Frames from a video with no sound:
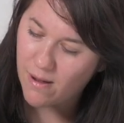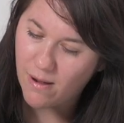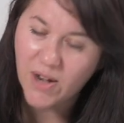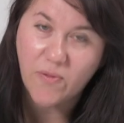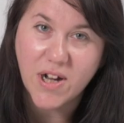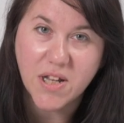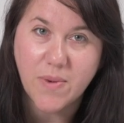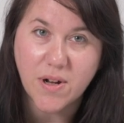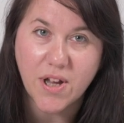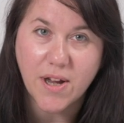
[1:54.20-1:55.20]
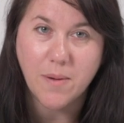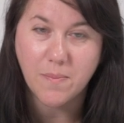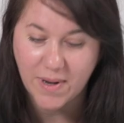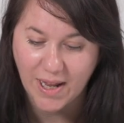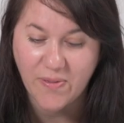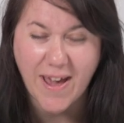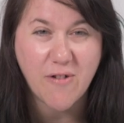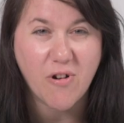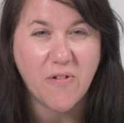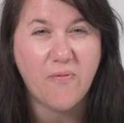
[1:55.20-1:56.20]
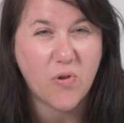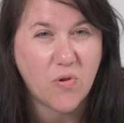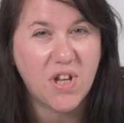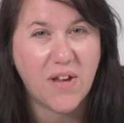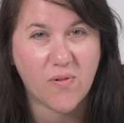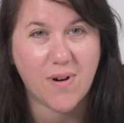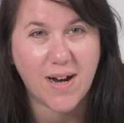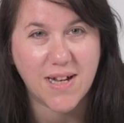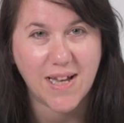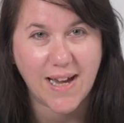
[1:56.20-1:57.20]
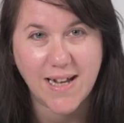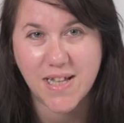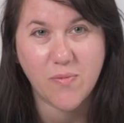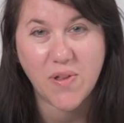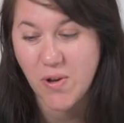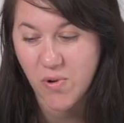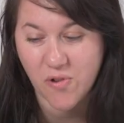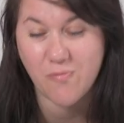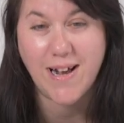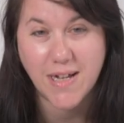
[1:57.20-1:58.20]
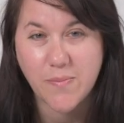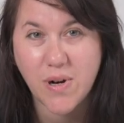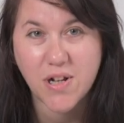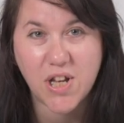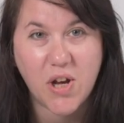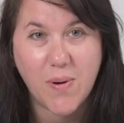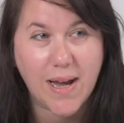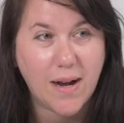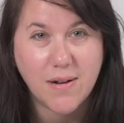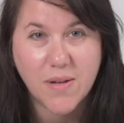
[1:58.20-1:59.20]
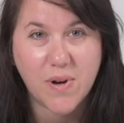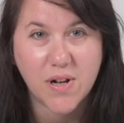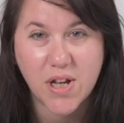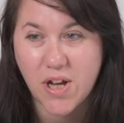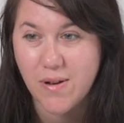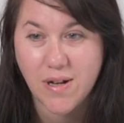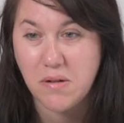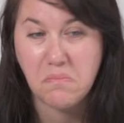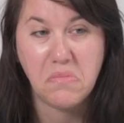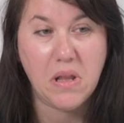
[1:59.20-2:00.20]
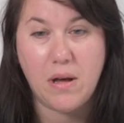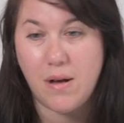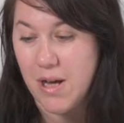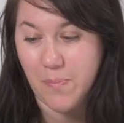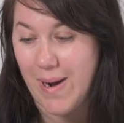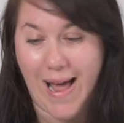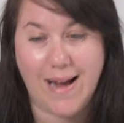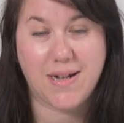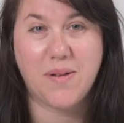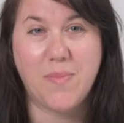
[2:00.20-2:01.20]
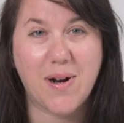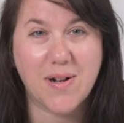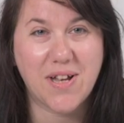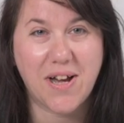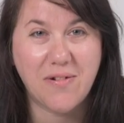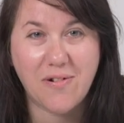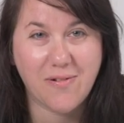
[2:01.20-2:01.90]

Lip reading: Isle of Wight Tomato Company, they grow 40 varieties. So whether you want a red tomato, a yellow tomato, a black tomato, a